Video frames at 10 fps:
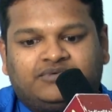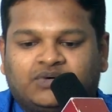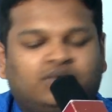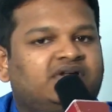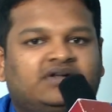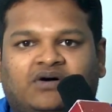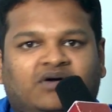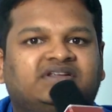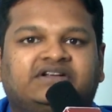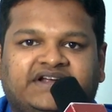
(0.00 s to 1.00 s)
total,
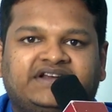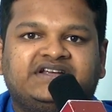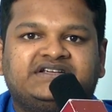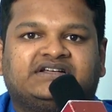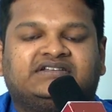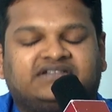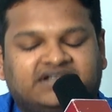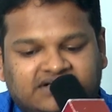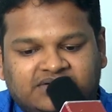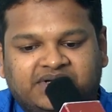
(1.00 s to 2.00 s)
all the technicians,
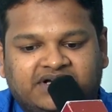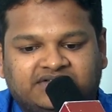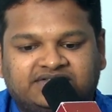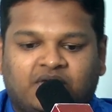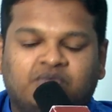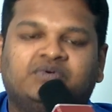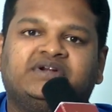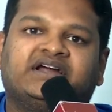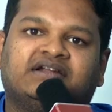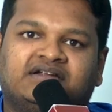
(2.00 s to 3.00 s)
including
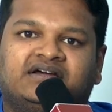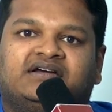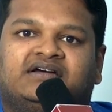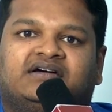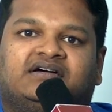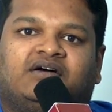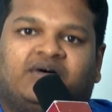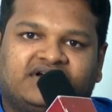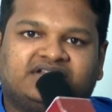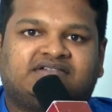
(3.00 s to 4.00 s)
sound and
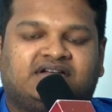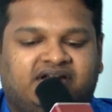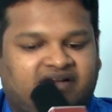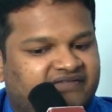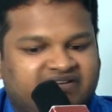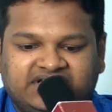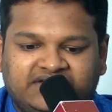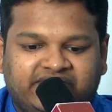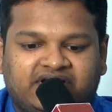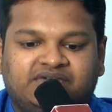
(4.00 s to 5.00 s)
orchestra and
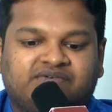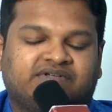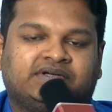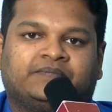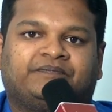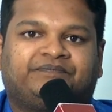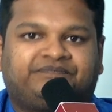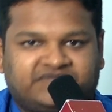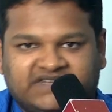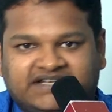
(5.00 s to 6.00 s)
everything, we are using
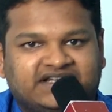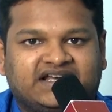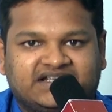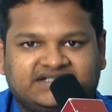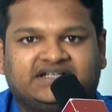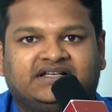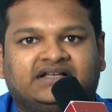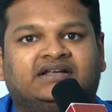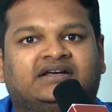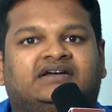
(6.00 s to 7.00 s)

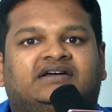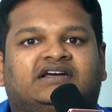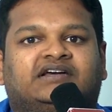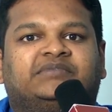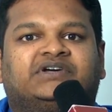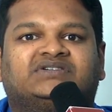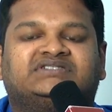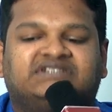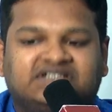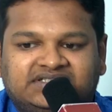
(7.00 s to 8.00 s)
international,
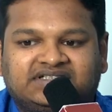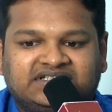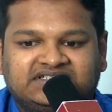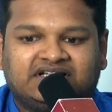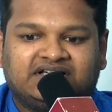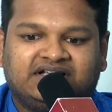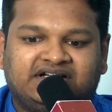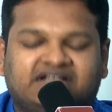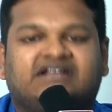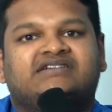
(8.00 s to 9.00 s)
because this is an
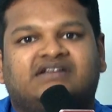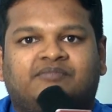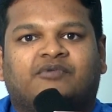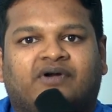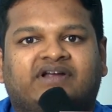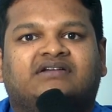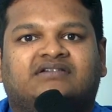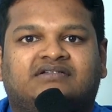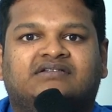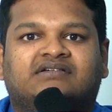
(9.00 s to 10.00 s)
international product.
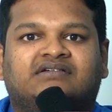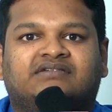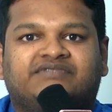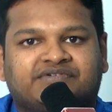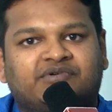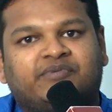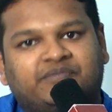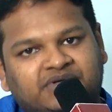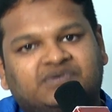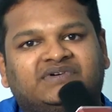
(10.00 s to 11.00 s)
Vishwarupam
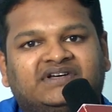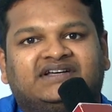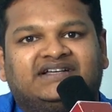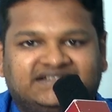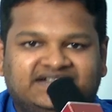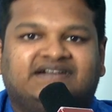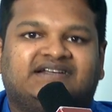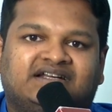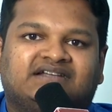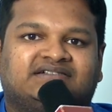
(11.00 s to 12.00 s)
2 is an
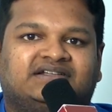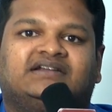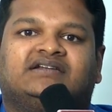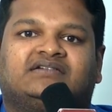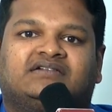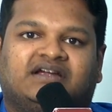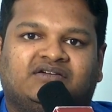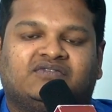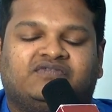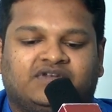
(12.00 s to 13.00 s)
international
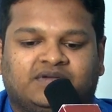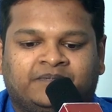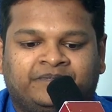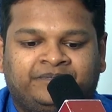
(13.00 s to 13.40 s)
kind of film,